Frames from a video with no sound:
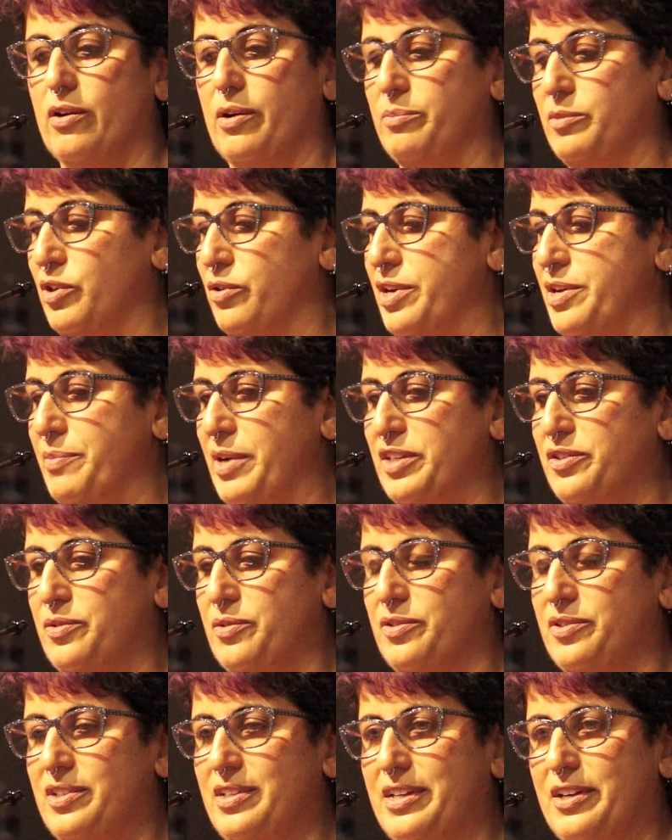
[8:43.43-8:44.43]
I'm learning my
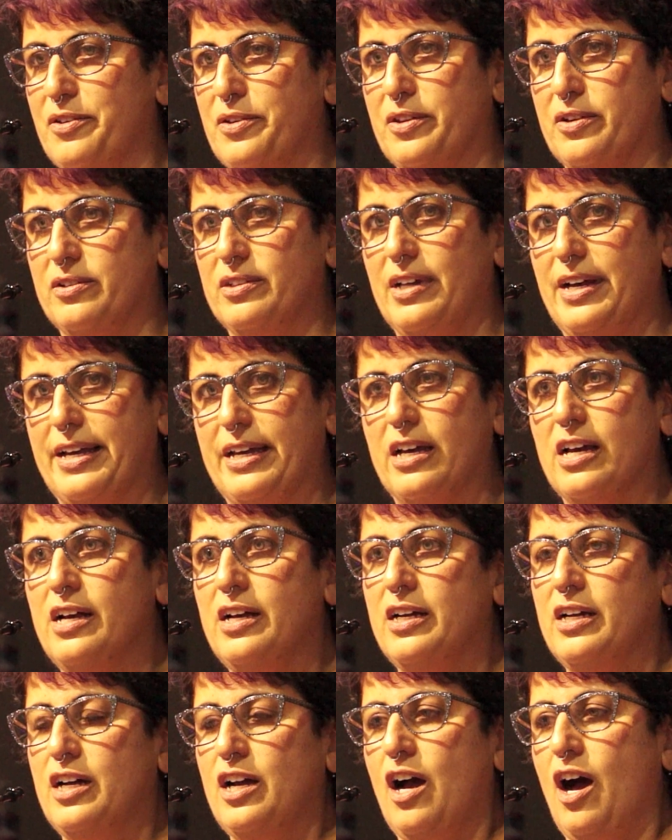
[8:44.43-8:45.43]
students here. They're like,
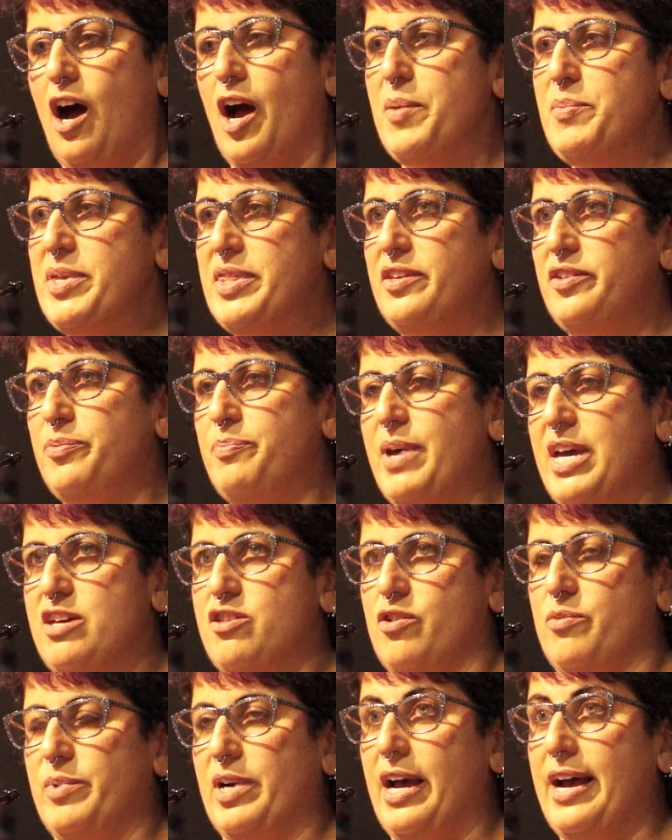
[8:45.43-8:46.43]
I'm in this
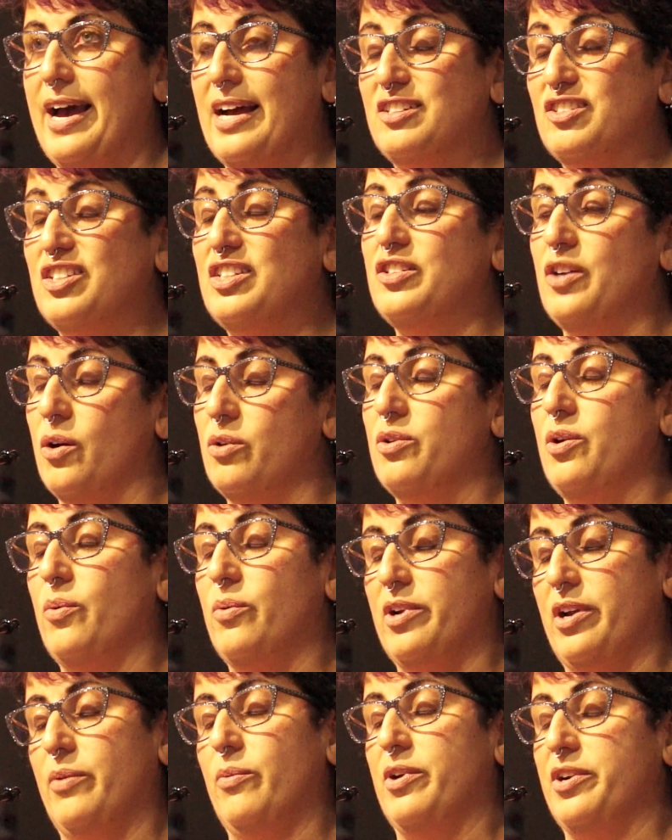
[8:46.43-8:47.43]
major, but I actually don't know
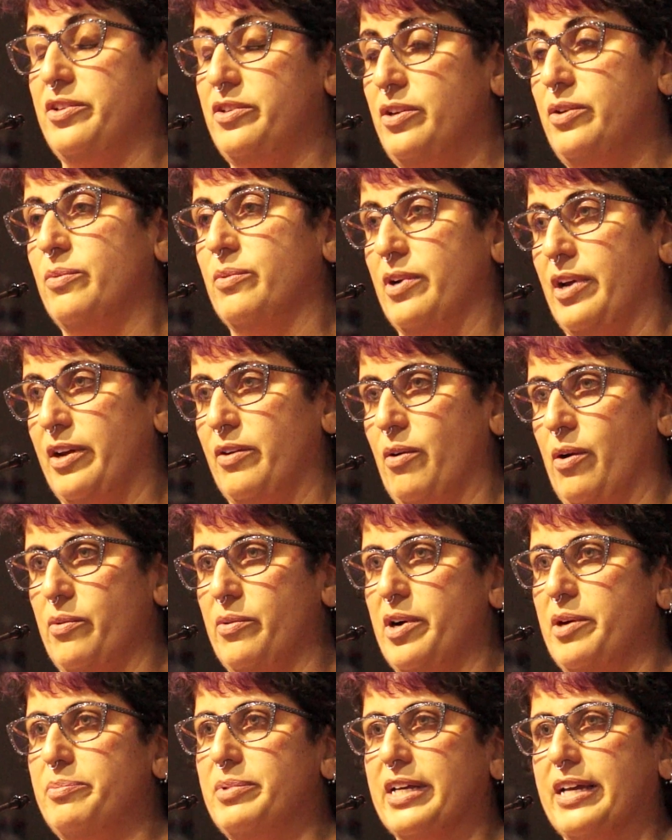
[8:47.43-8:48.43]
what I want to do when I
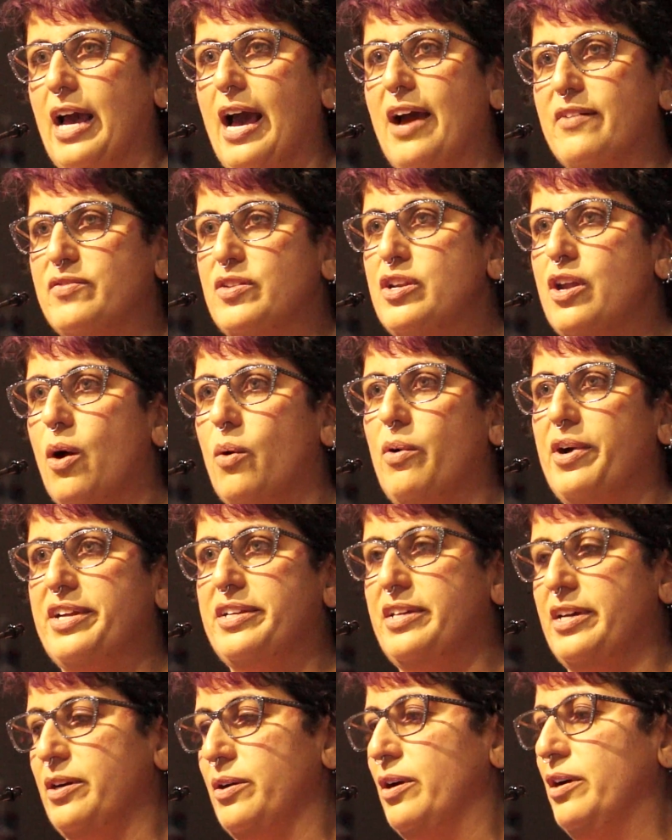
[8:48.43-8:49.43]
grow up. Like, I have no
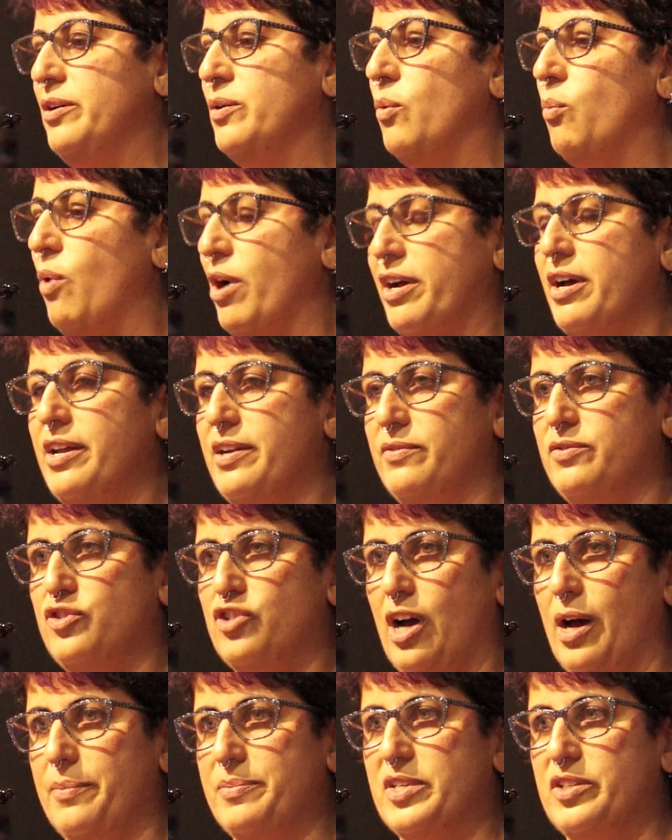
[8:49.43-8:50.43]
idea what kind of
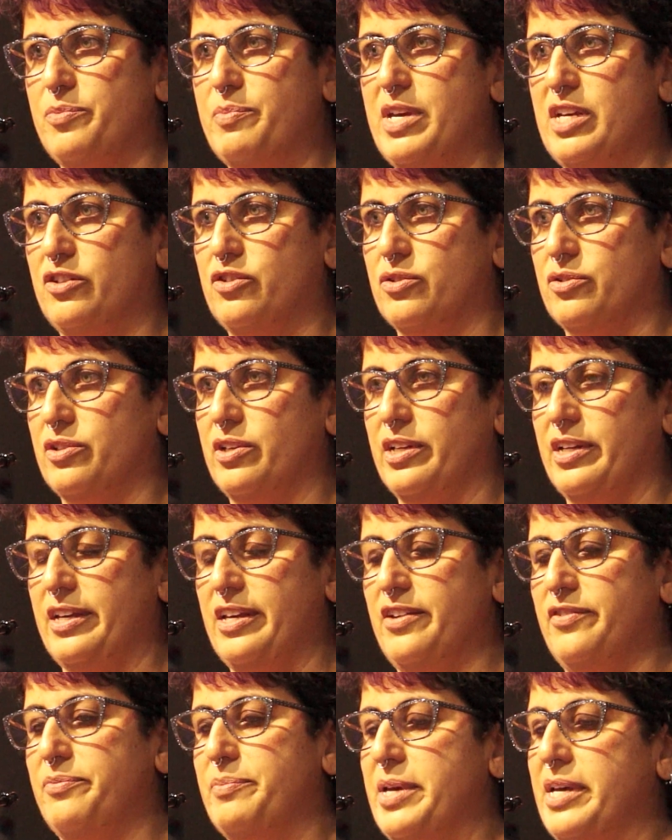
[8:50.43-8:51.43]
job this major is going to
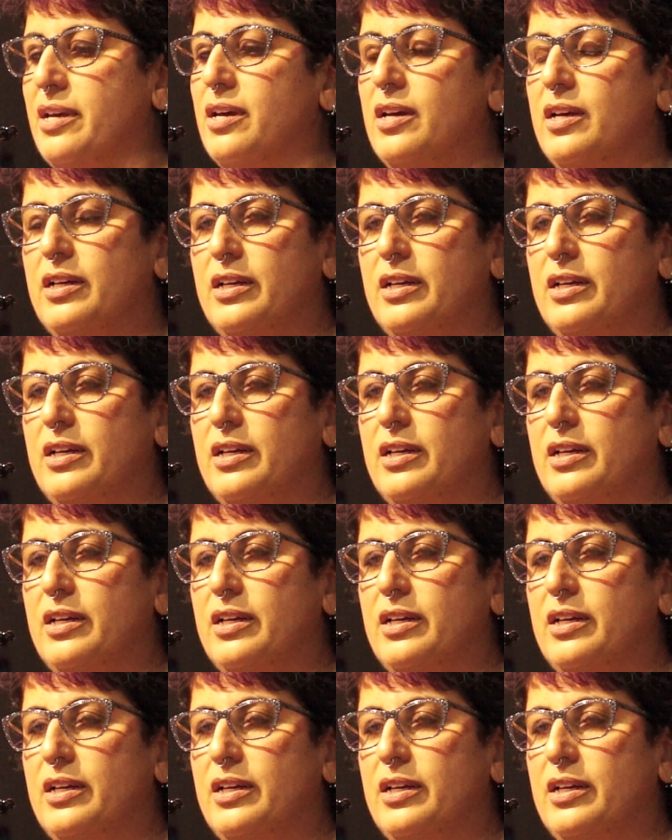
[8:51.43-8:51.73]
give me.